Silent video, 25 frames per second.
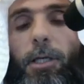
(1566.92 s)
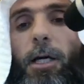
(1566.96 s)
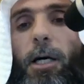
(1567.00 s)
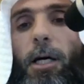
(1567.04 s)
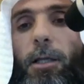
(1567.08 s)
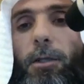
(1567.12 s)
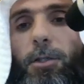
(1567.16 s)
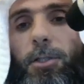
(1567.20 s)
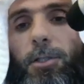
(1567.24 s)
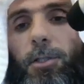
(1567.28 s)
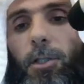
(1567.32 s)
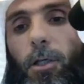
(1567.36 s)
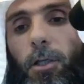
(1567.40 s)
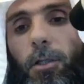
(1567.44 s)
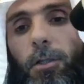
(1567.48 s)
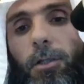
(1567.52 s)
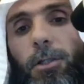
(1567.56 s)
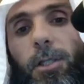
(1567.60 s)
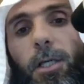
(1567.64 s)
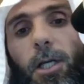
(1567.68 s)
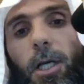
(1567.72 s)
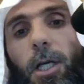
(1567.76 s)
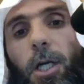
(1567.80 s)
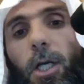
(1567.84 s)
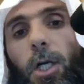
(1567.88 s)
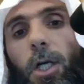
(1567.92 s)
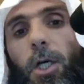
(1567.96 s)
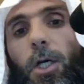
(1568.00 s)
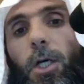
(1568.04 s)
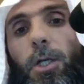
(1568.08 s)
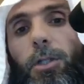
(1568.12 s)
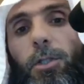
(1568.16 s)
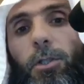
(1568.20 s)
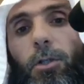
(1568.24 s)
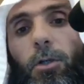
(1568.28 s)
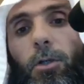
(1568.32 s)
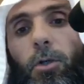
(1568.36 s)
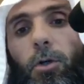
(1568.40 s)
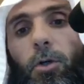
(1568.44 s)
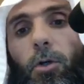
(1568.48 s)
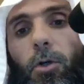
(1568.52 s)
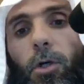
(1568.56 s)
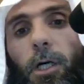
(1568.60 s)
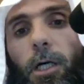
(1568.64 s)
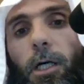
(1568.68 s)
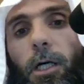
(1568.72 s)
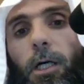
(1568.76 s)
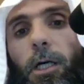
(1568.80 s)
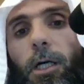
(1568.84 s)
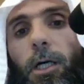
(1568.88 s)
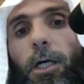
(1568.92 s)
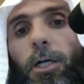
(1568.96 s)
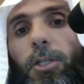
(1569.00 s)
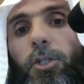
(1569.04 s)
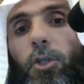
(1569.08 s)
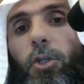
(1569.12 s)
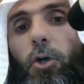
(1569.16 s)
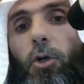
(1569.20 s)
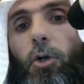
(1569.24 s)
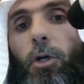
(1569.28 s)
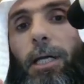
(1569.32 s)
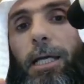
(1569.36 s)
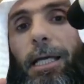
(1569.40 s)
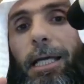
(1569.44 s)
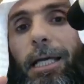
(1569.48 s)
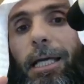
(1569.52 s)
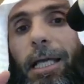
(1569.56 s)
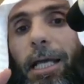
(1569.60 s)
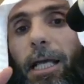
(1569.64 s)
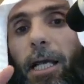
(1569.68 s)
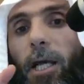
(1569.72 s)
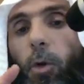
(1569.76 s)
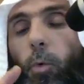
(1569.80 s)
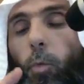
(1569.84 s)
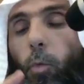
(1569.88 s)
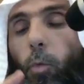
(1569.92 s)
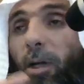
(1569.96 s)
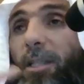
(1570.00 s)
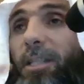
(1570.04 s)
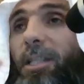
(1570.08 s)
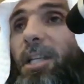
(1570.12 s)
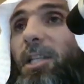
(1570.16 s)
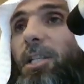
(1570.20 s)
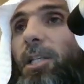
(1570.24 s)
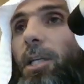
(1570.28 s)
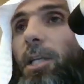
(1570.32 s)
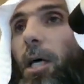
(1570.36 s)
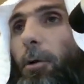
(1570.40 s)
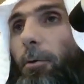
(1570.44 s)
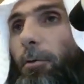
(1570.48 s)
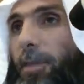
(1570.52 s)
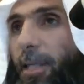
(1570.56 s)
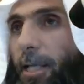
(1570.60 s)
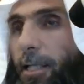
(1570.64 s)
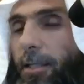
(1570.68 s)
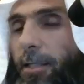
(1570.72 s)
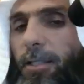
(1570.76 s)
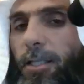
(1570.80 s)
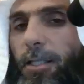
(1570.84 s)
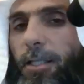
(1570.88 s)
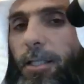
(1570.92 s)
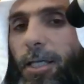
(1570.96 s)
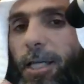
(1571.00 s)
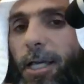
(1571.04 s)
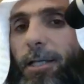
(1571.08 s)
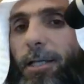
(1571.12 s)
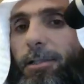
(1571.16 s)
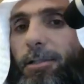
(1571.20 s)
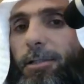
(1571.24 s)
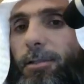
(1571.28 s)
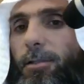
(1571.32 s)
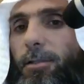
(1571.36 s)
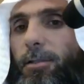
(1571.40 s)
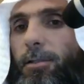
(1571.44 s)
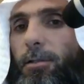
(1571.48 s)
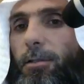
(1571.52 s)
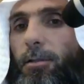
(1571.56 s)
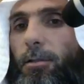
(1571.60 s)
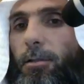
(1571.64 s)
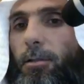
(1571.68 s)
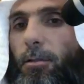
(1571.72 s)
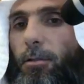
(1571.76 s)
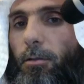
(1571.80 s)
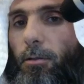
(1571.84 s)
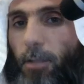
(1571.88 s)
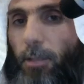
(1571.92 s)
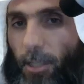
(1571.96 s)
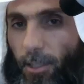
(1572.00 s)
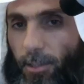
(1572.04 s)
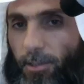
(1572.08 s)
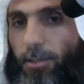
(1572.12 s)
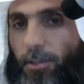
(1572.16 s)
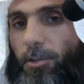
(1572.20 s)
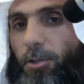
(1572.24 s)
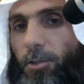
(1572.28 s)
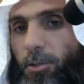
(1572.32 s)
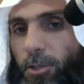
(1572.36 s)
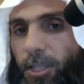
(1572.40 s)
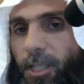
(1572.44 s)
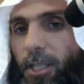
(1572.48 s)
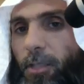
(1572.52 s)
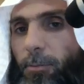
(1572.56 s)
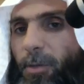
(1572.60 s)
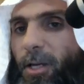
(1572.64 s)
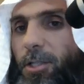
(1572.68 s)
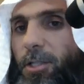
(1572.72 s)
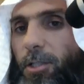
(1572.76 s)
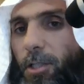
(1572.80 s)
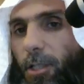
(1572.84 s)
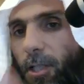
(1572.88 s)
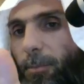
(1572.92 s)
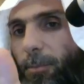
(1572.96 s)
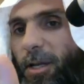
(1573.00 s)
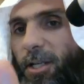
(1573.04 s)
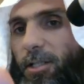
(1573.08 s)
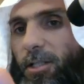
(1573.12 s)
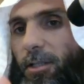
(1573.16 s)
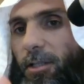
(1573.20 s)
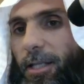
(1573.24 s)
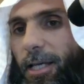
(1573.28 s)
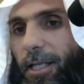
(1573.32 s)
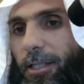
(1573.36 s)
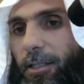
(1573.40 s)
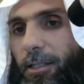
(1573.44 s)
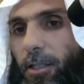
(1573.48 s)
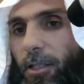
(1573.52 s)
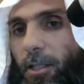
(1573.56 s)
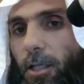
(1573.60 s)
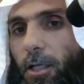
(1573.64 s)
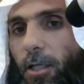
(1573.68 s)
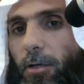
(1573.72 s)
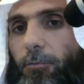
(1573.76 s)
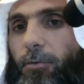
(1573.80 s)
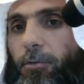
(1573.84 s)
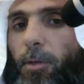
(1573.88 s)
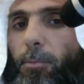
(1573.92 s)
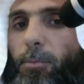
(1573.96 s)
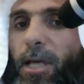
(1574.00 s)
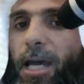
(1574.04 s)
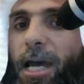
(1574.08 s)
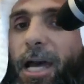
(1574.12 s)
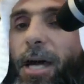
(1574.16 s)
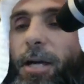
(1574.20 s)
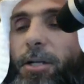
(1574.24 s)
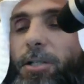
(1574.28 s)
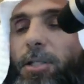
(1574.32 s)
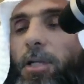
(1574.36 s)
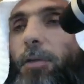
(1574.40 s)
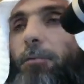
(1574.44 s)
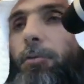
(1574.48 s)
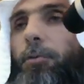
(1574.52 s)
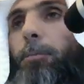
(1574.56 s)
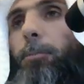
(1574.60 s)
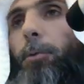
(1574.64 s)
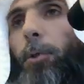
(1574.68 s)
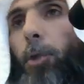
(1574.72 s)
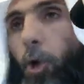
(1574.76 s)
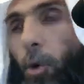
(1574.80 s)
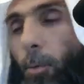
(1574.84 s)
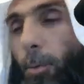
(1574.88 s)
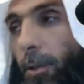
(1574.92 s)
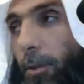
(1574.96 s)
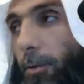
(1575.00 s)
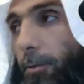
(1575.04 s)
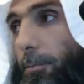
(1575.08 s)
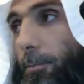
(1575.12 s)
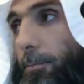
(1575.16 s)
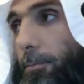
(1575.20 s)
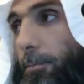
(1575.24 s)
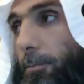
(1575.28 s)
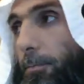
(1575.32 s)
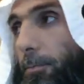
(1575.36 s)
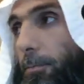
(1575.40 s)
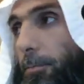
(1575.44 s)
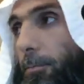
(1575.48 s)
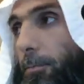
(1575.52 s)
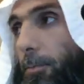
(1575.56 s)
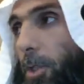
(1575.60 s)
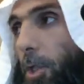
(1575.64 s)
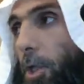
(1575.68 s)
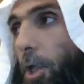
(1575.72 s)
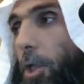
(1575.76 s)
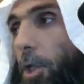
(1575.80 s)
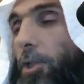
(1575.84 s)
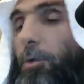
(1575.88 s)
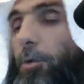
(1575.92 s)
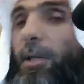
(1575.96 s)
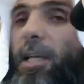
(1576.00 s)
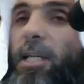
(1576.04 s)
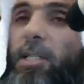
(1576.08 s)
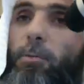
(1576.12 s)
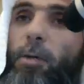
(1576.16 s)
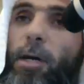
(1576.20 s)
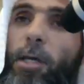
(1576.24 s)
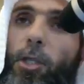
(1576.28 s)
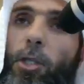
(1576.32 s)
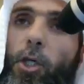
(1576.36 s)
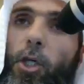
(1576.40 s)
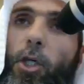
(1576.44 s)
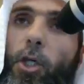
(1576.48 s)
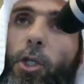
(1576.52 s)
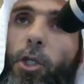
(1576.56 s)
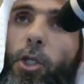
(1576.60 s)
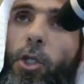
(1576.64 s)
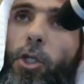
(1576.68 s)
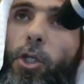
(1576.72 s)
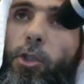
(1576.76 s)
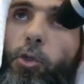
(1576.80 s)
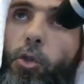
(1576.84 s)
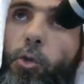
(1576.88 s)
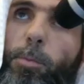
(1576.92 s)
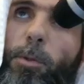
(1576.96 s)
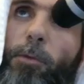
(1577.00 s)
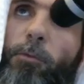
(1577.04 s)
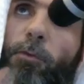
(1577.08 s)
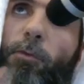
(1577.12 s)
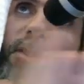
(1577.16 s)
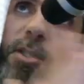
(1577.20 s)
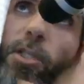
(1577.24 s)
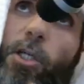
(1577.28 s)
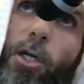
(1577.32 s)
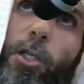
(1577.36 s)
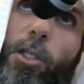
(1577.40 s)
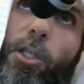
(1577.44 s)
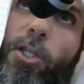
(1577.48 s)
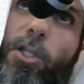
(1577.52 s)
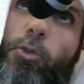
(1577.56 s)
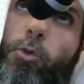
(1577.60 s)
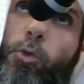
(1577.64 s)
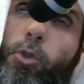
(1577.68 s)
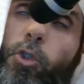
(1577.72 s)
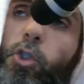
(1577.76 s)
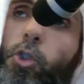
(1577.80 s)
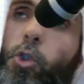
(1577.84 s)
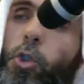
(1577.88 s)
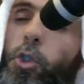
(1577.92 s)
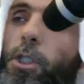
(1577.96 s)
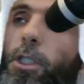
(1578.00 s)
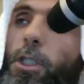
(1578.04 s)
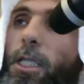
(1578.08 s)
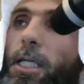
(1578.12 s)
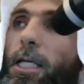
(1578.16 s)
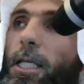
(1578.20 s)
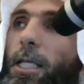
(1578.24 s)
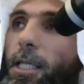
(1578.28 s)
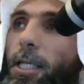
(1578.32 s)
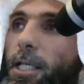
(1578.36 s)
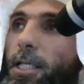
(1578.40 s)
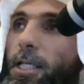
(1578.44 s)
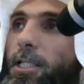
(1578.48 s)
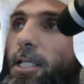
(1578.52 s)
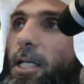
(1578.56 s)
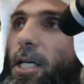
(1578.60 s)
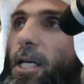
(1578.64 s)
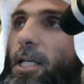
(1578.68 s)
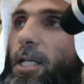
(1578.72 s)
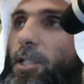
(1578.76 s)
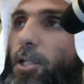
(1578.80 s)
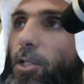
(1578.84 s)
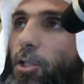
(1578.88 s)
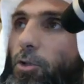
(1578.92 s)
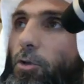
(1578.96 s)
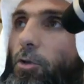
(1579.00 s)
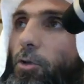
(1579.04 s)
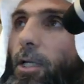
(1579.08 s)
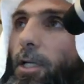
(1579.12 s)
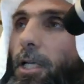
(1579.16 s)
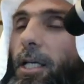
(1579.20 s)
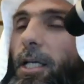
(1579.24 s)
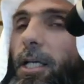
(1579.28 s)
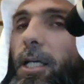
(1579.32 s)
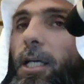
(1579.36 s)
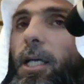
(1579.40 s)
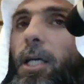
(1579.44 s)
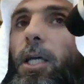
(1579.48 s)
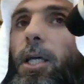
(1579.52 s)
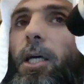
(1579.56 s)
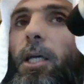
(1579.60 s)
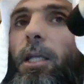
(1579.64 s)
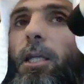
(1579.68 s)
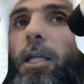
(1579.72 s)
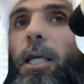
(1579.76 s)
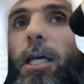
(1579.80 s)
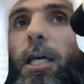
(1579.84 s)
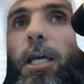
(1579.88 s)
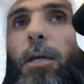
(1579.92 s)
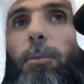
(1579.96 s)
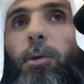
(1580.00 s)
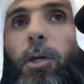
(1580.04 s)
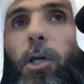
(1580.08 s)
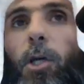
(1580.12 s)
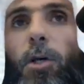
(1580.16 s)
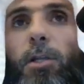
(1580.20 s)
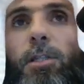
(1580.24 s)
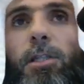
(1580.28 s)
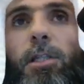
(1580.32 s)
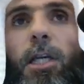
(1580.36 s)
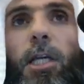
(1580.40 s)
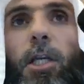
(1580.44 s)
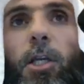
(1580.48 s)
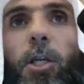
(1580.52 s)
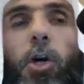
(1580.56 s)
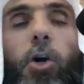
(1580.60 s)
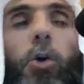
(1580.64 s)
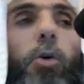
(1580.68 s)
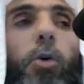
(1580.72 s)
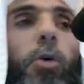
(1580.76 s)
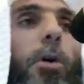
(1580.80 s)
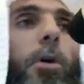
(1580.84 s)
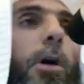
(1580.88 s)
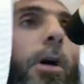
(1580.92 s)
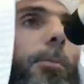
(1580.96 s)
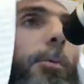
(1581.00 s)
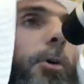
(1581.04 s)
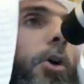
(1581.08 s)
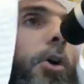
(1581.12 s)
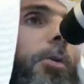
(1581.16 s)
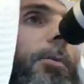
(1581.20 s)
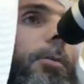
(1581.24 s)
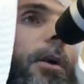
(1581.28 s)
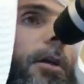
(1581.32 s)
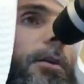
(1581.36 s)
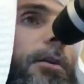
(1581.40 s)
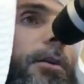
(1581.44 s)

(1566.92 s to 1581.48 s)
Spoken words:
the other scholars. So what is authentic? Yes, as the Sheikh mentioned, he mentioned that from the action of Ibn Umar. So that's why the group of the scholars who took this as a sunnah, because they know Ibn Umar